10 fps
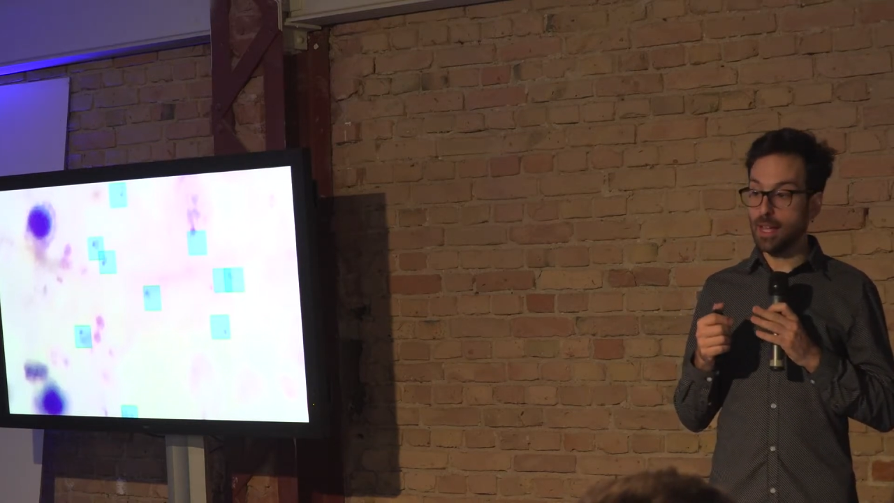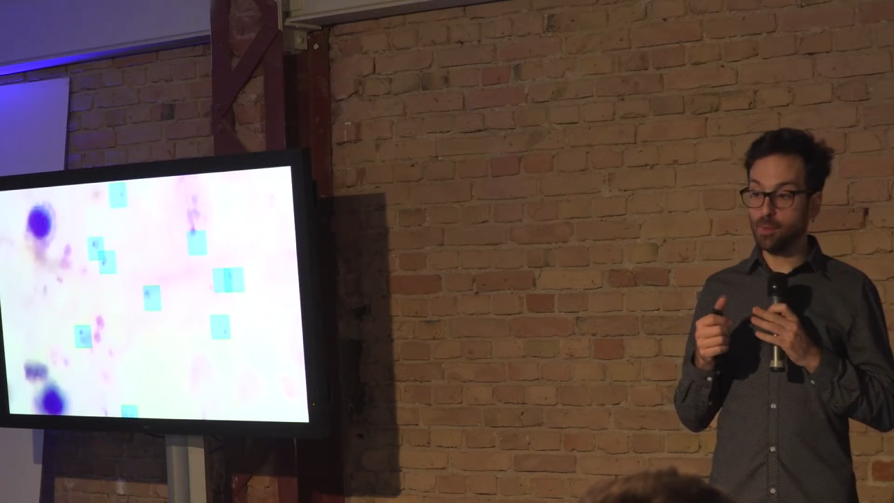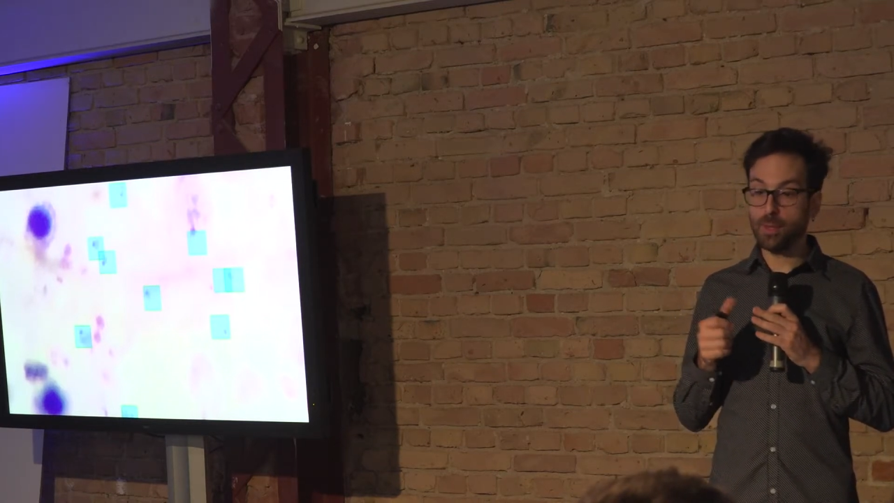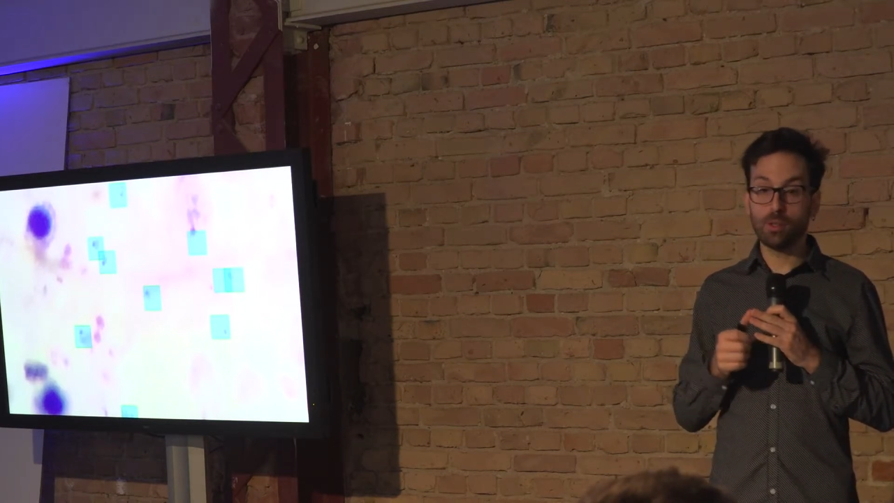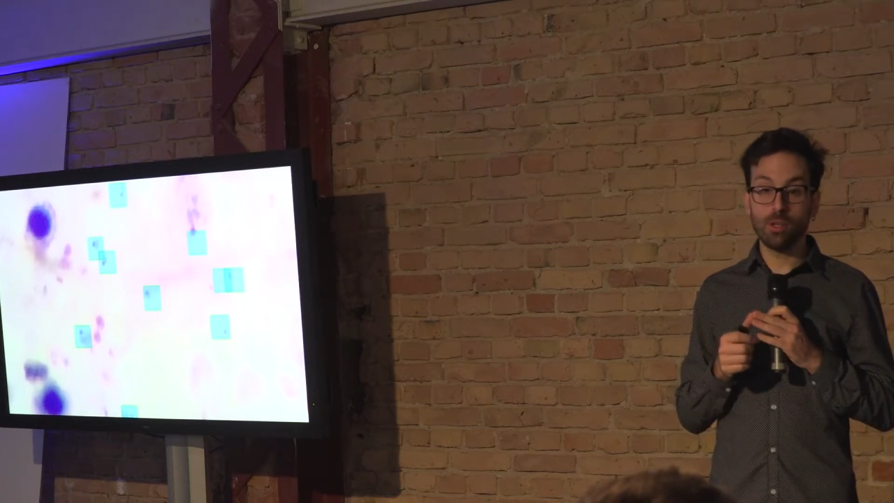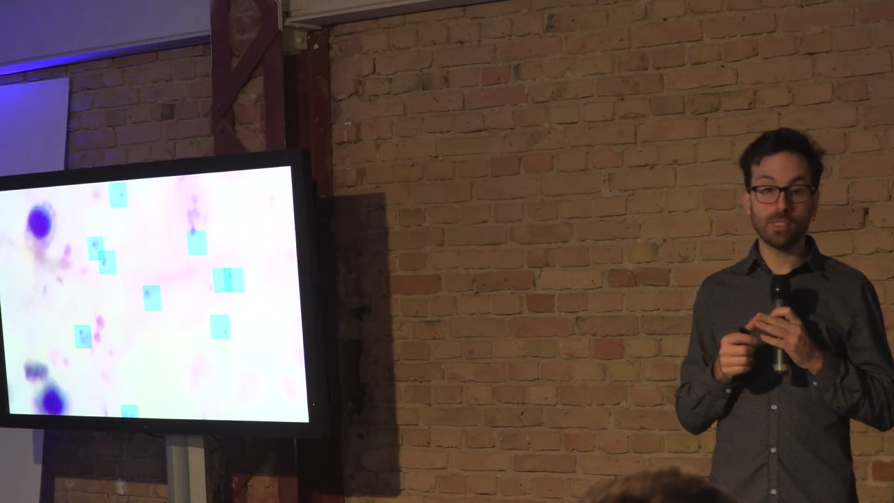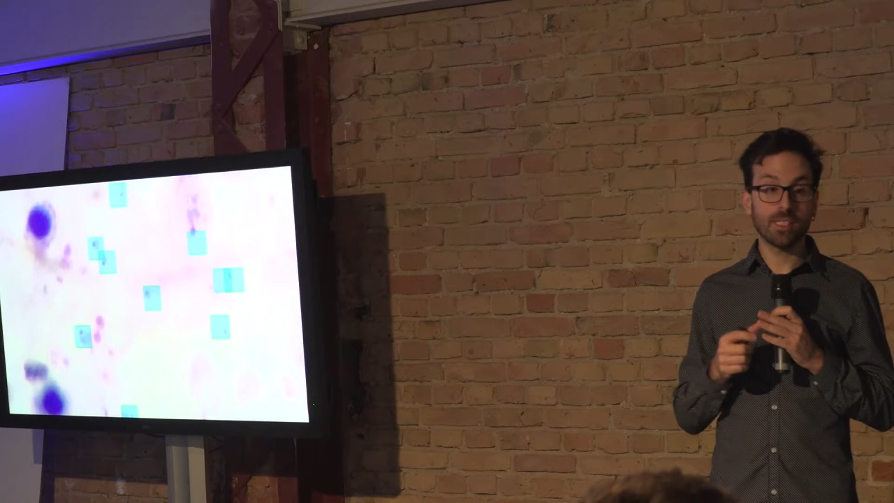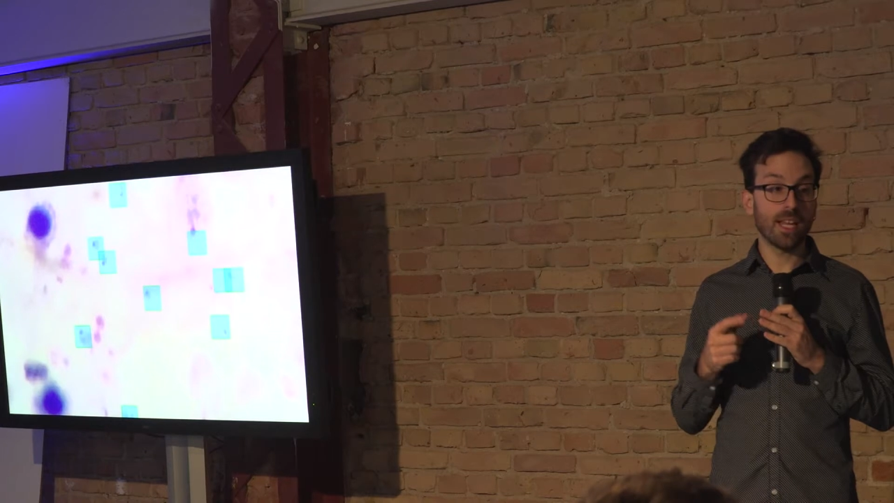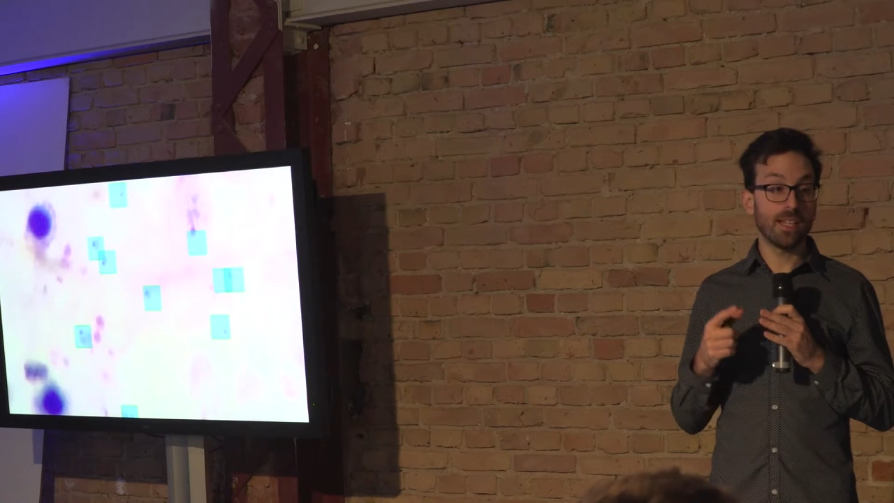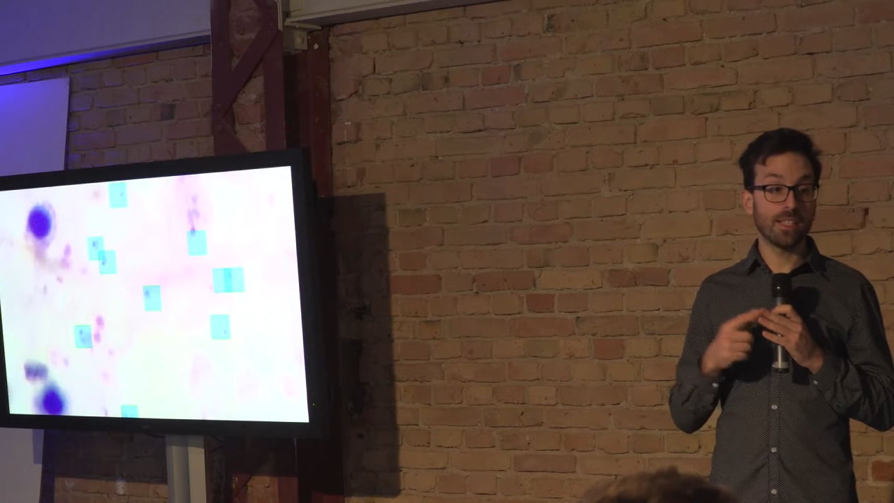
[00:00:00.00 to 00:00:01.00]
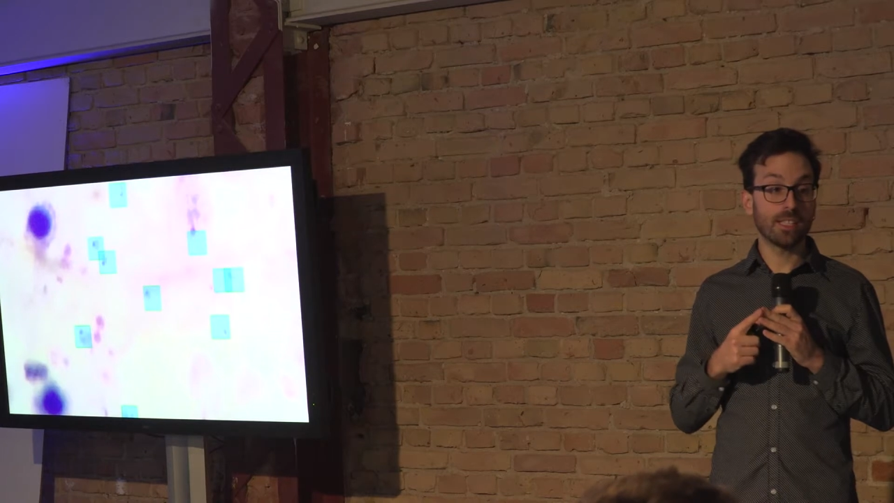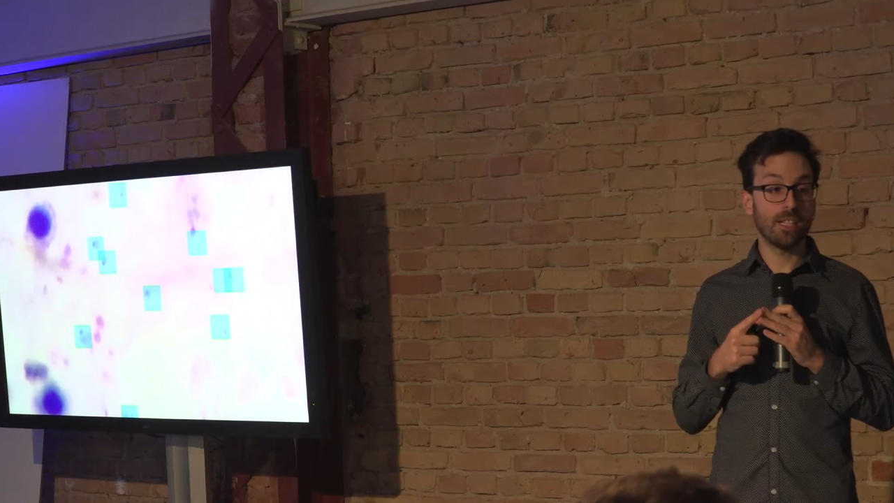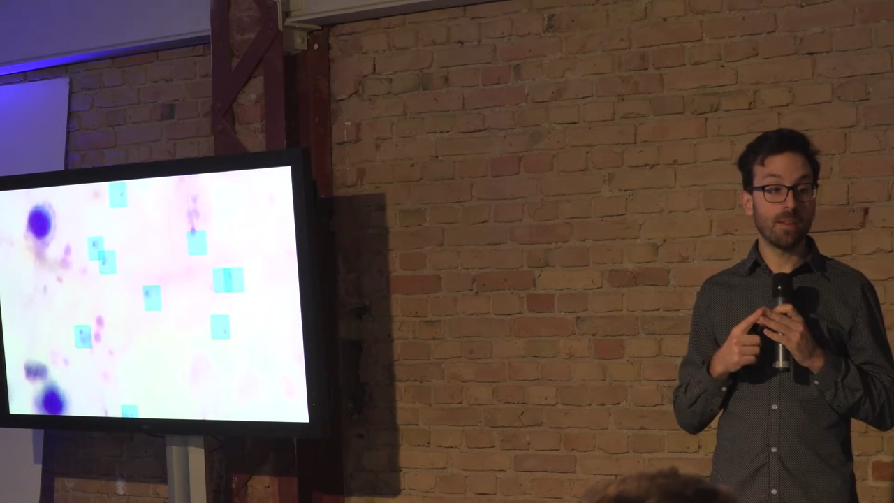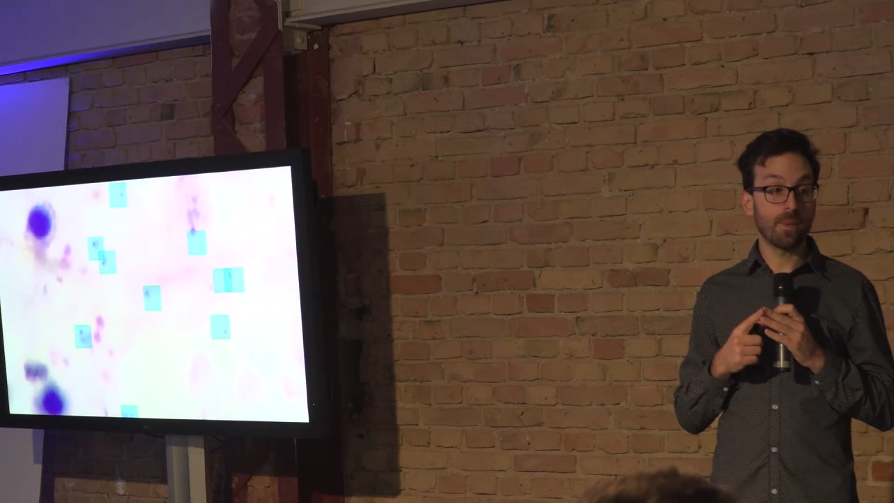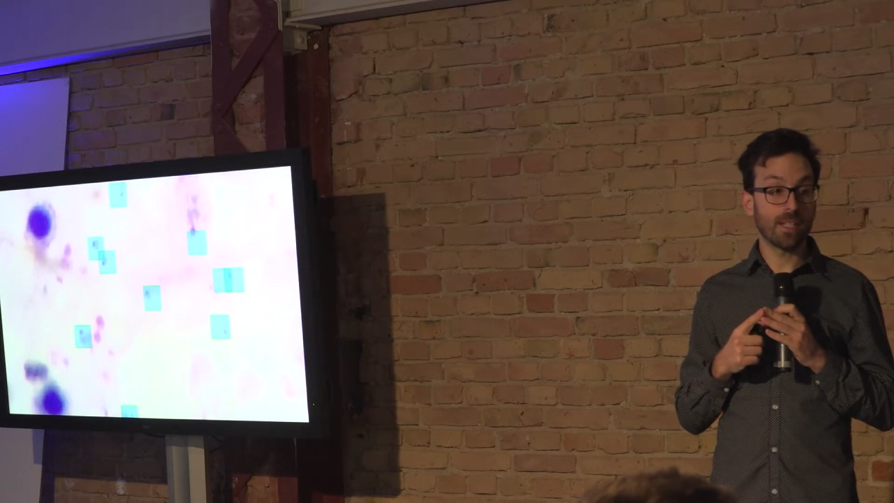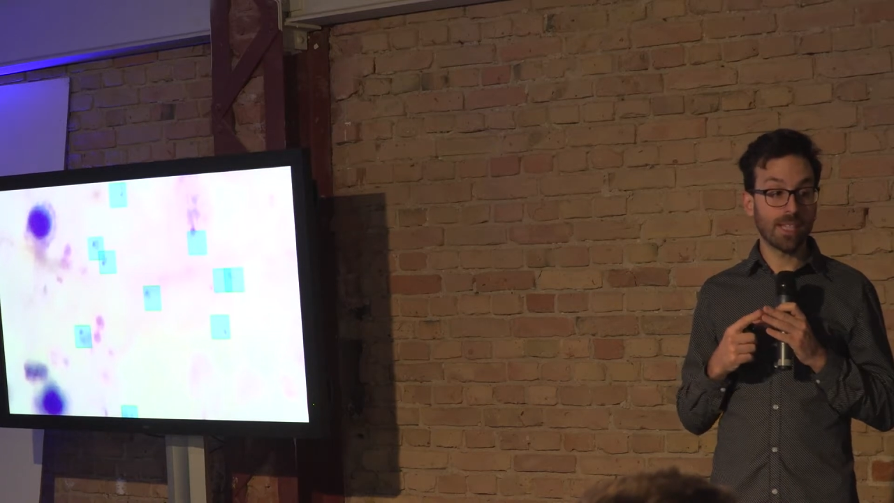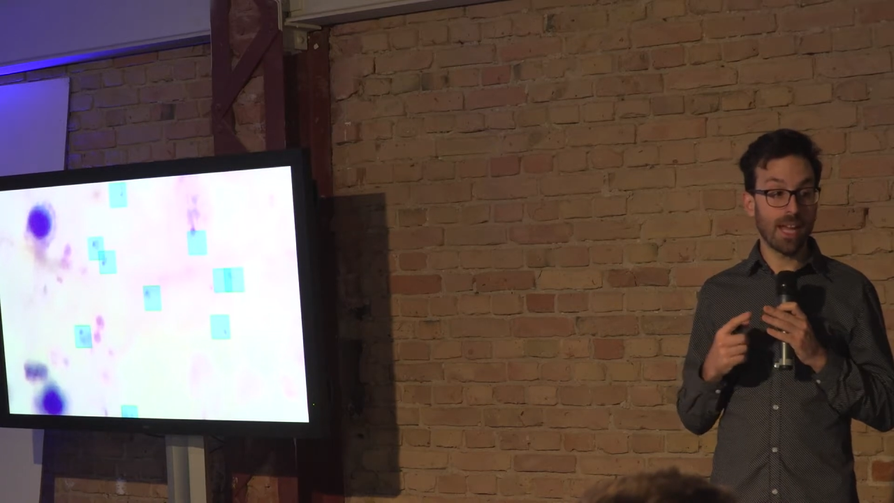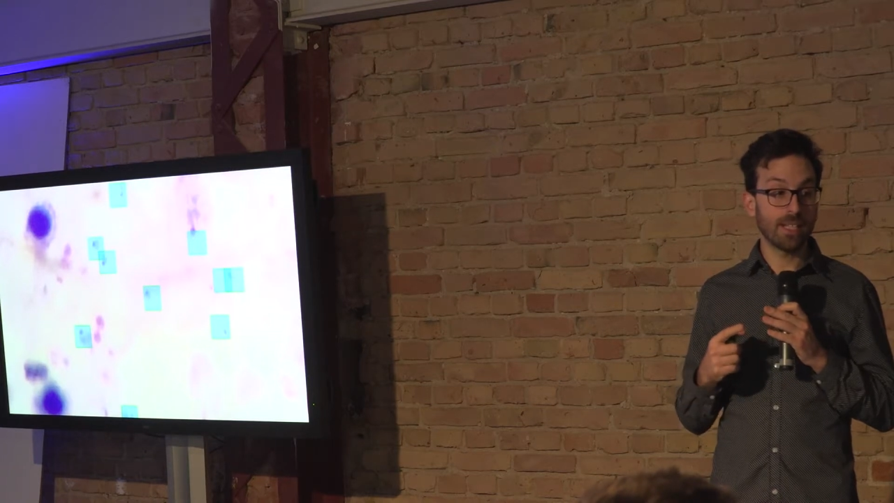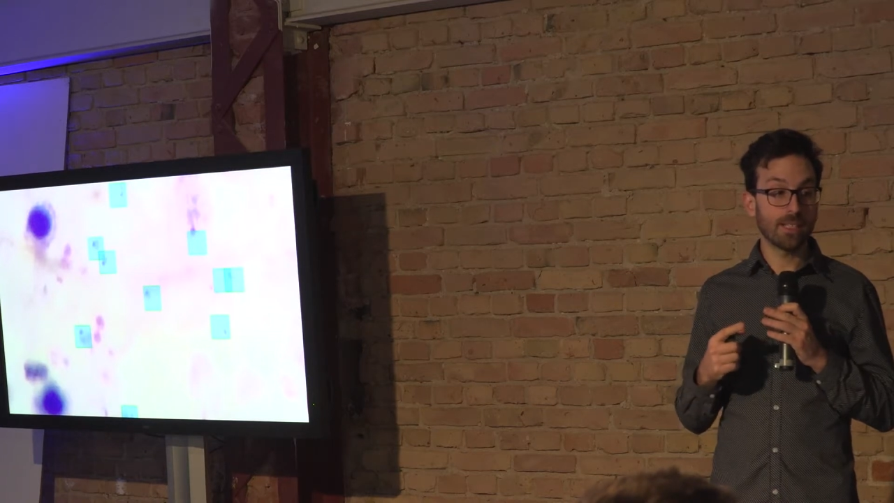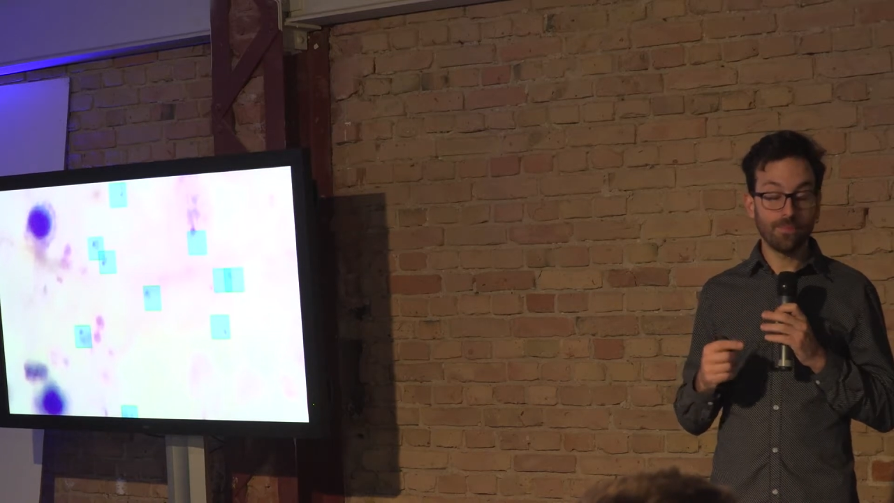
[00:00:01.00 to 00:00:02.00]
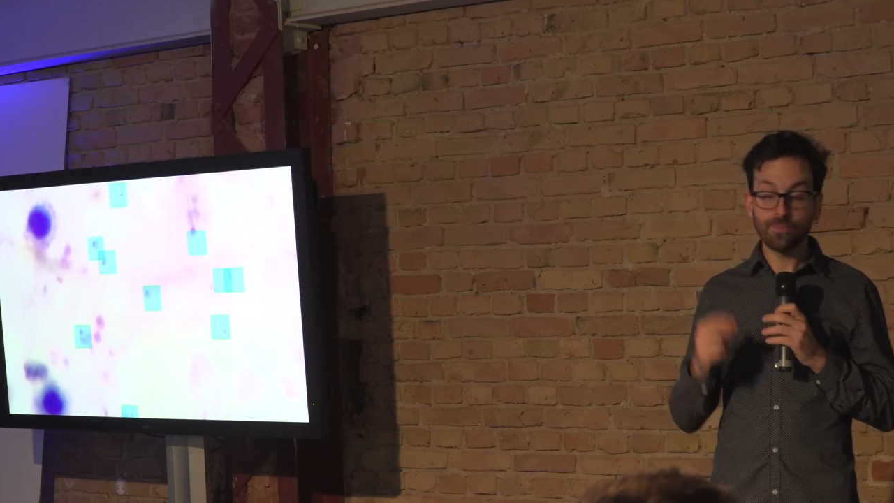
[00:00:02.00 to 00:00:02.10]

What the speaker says: tuberculosis and intestinal parasites,